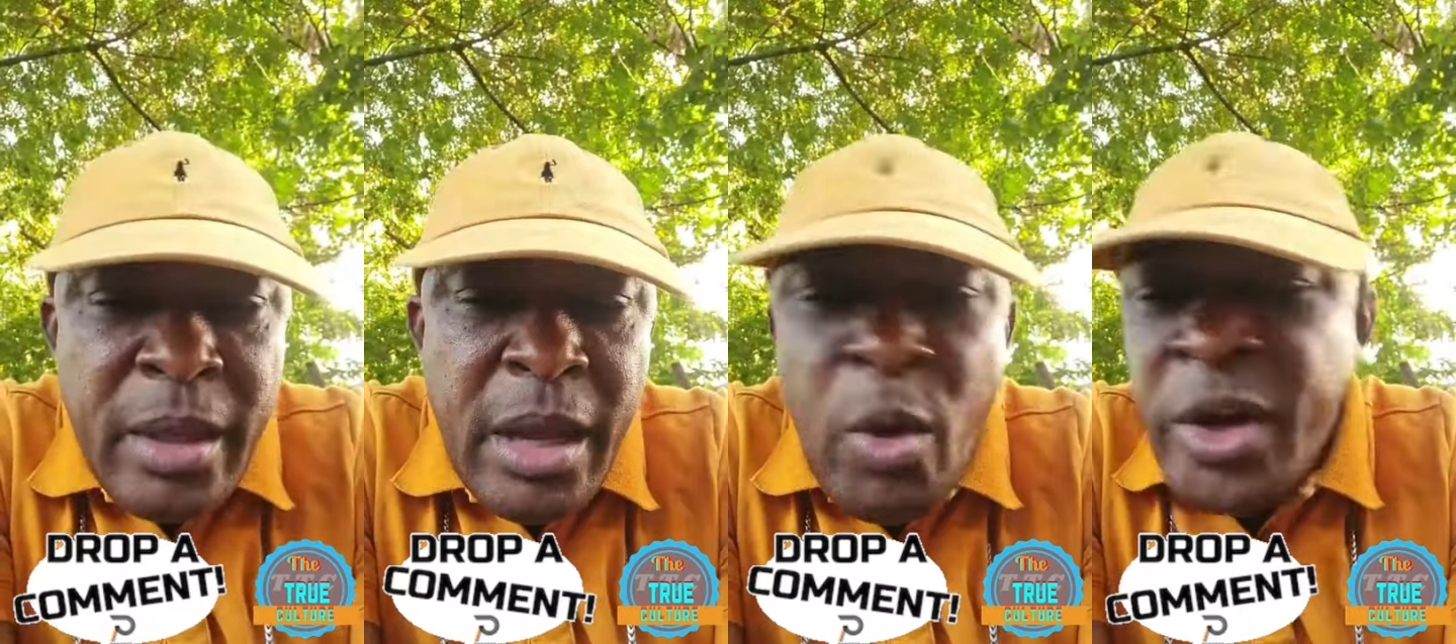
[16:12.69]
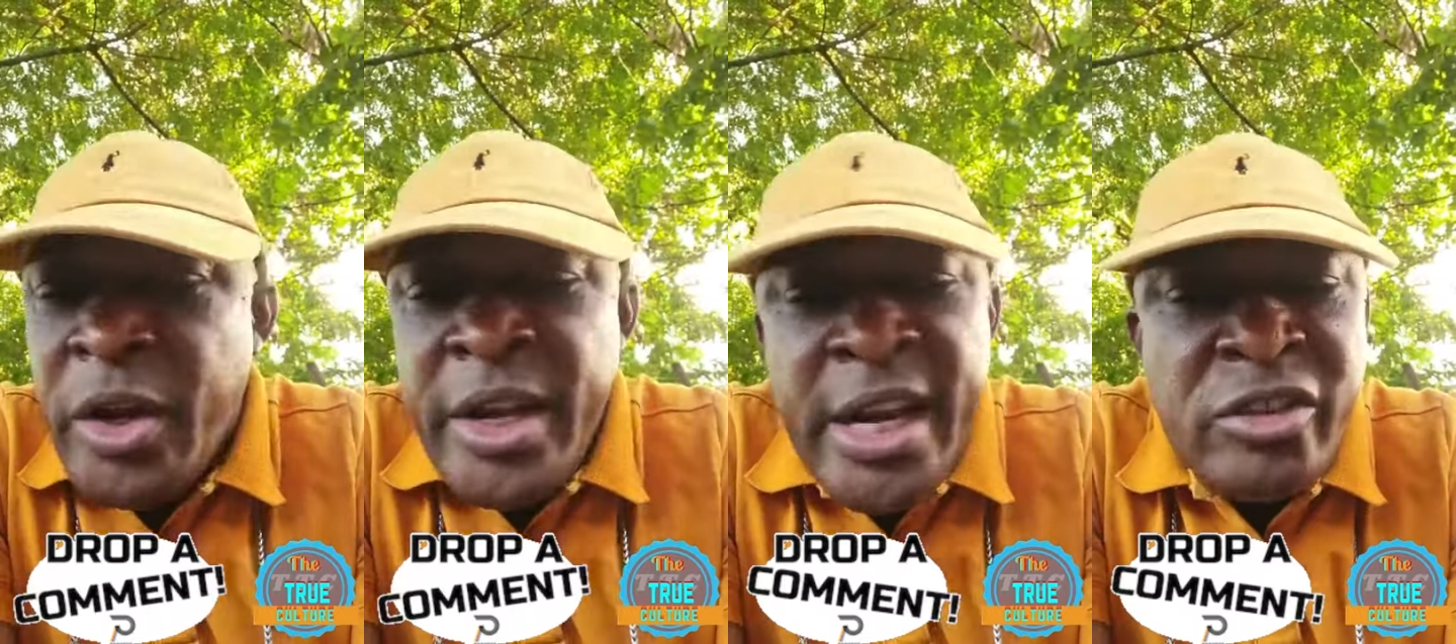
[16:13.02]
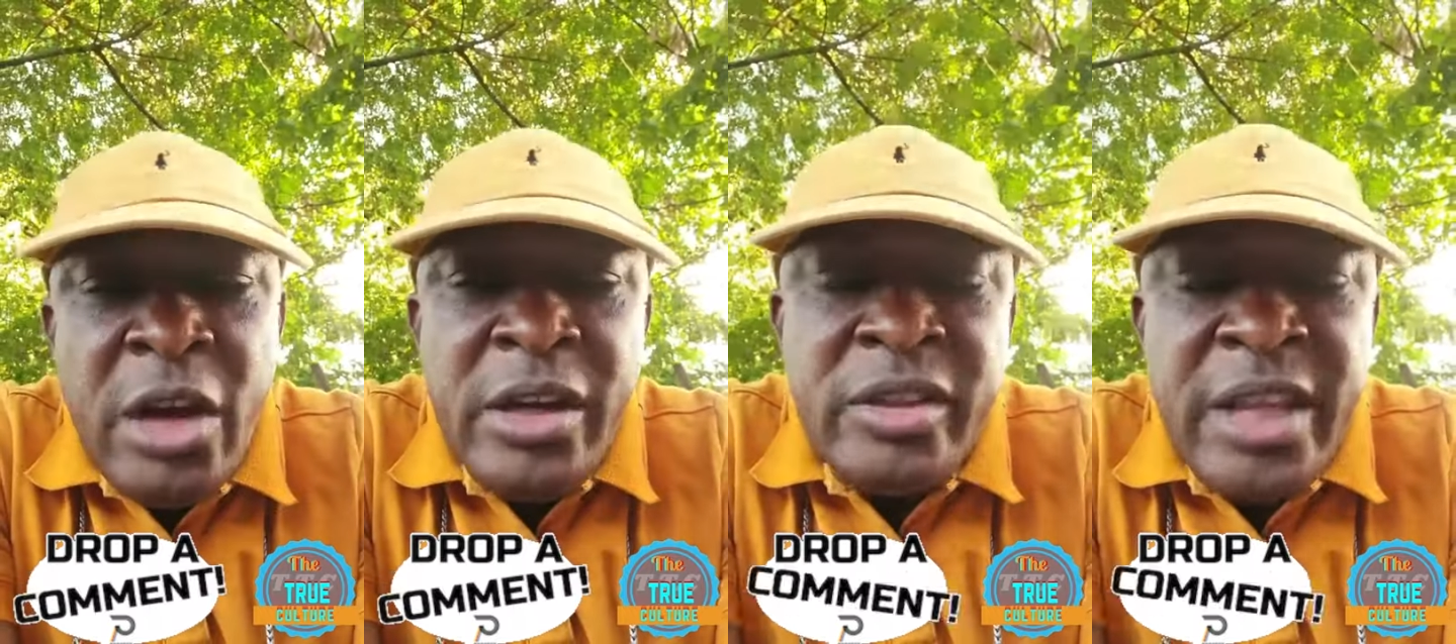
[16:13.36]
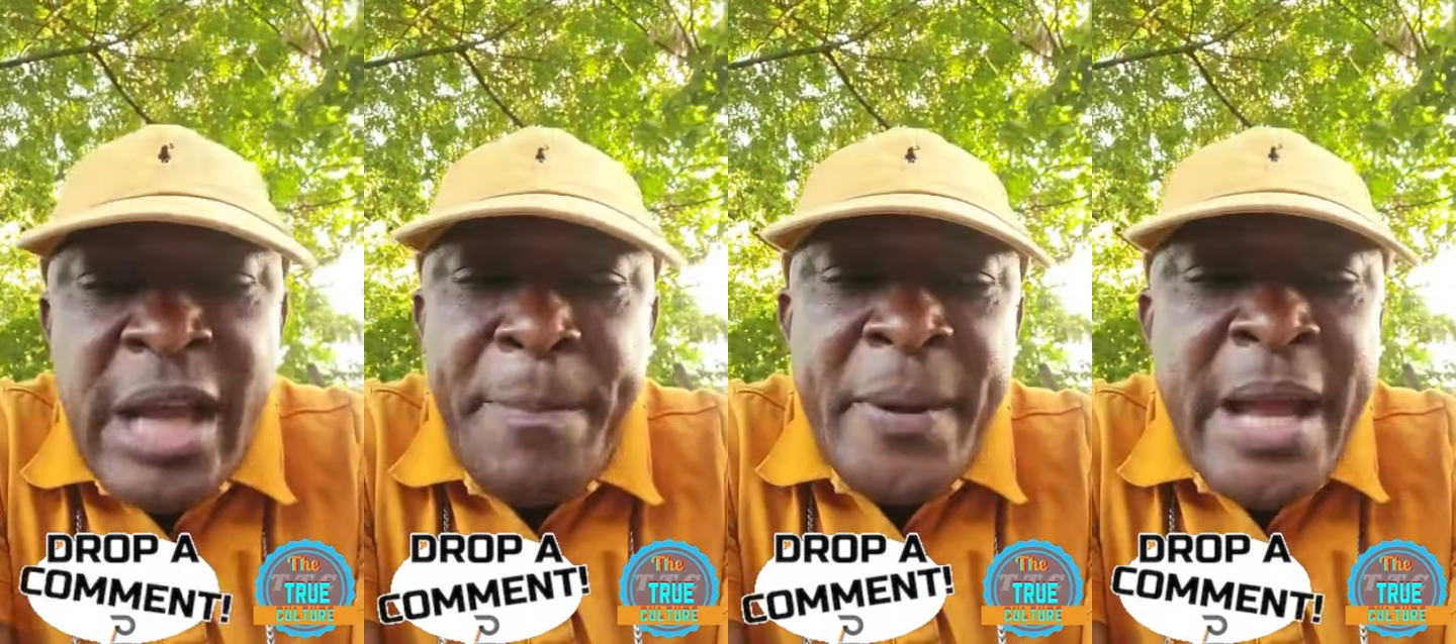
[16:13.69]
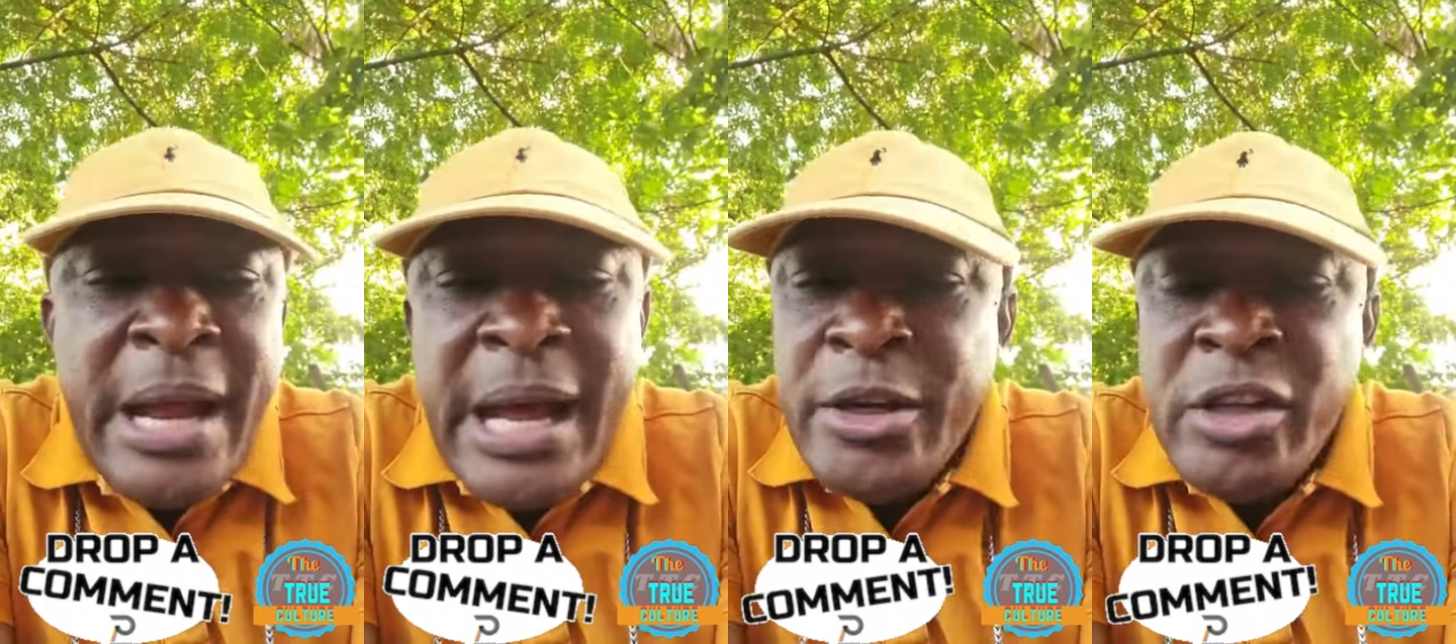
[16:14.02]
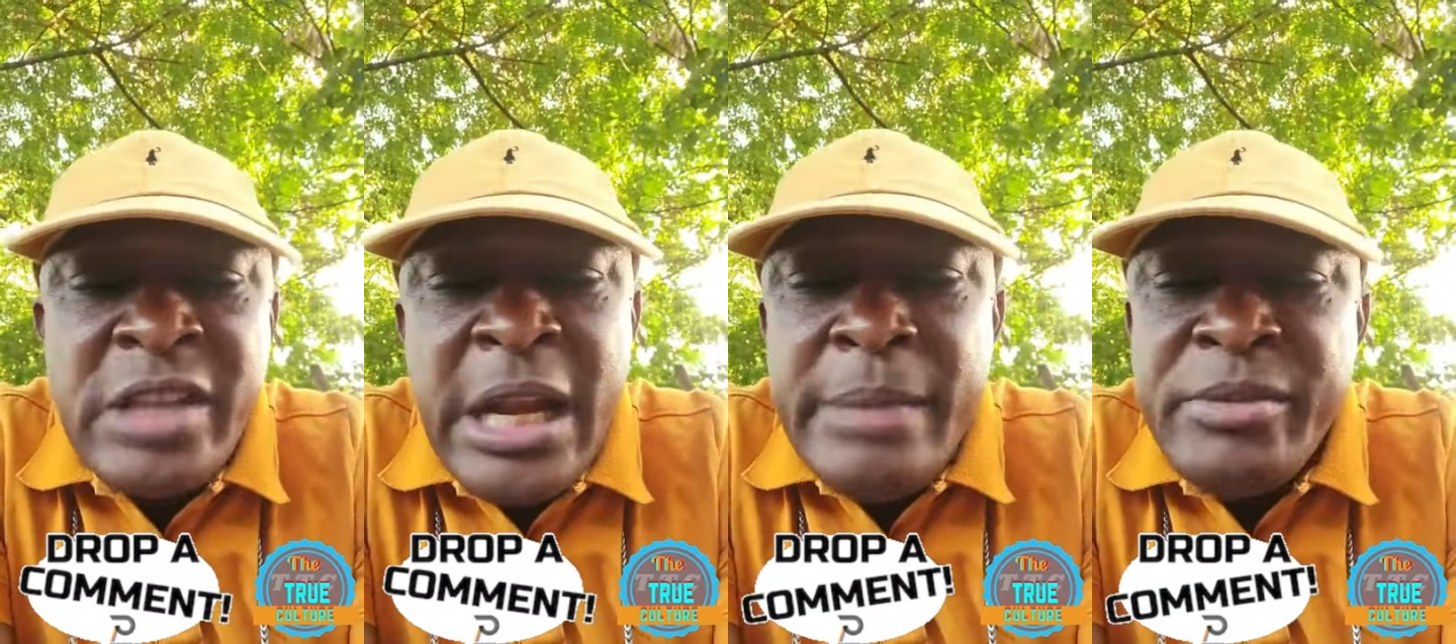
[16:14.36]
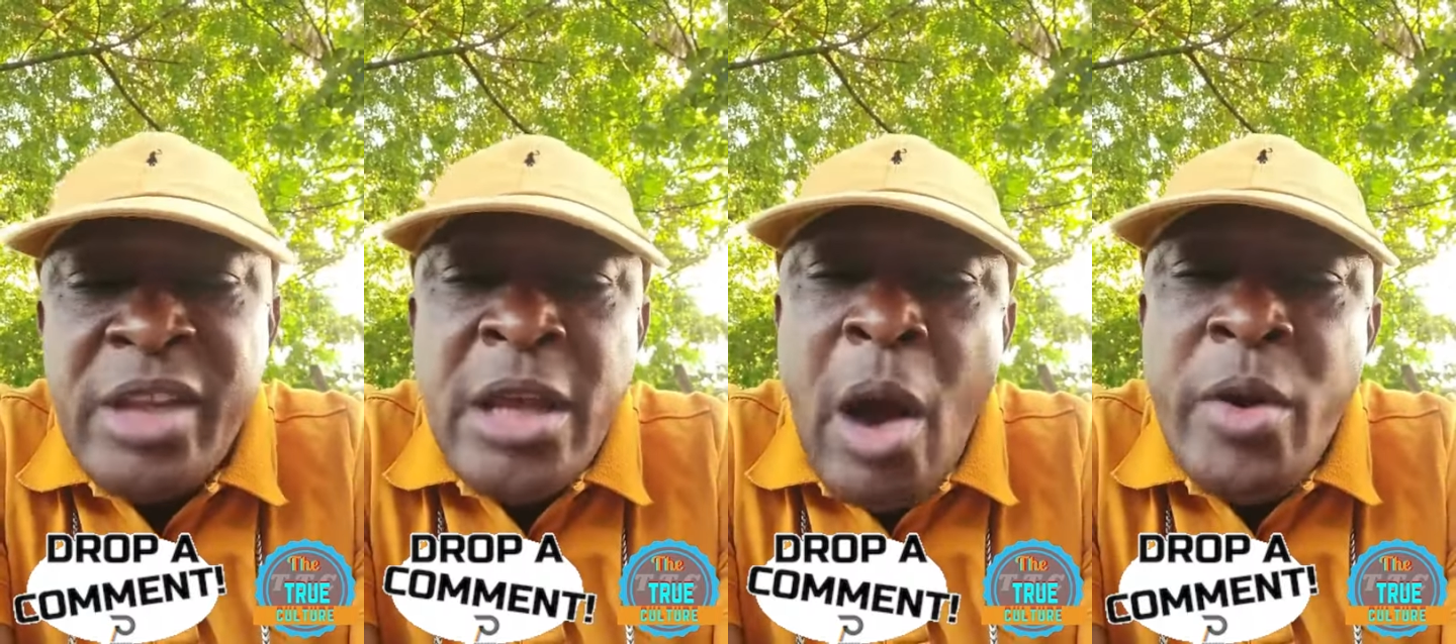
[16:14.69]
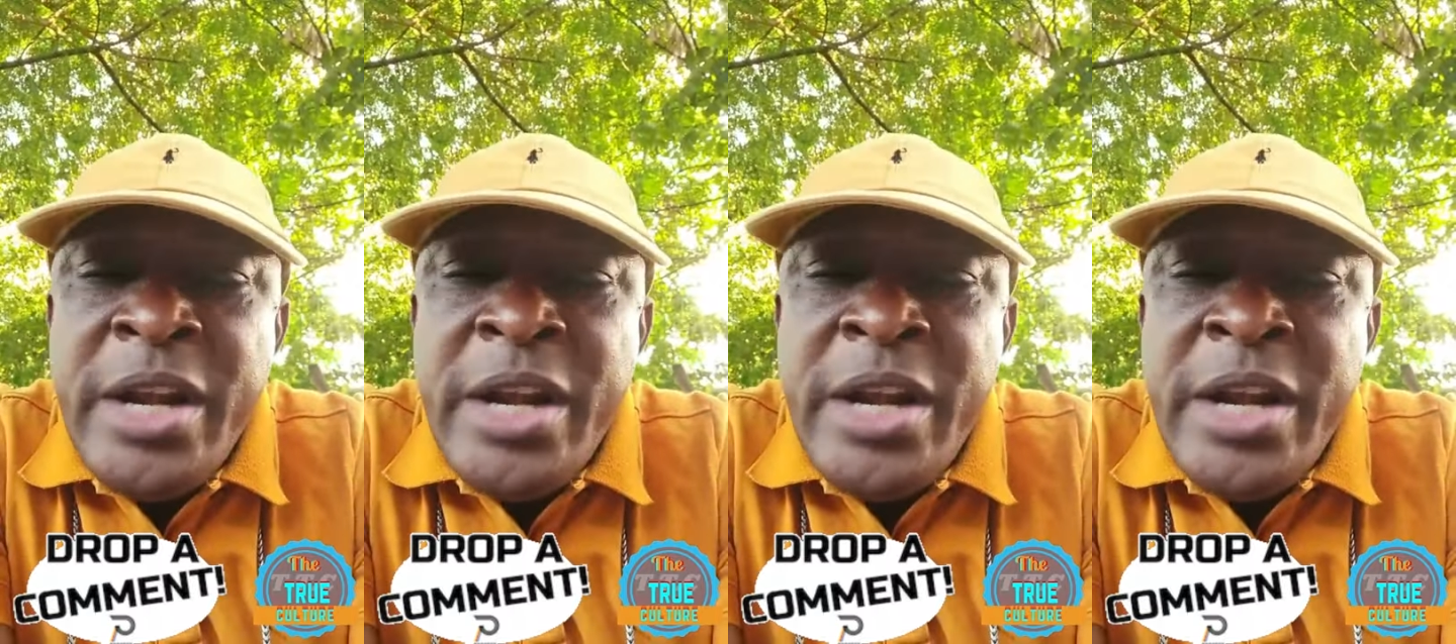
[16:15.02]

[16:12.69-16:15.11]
When you hear certain thing I play, I understand them say, yo,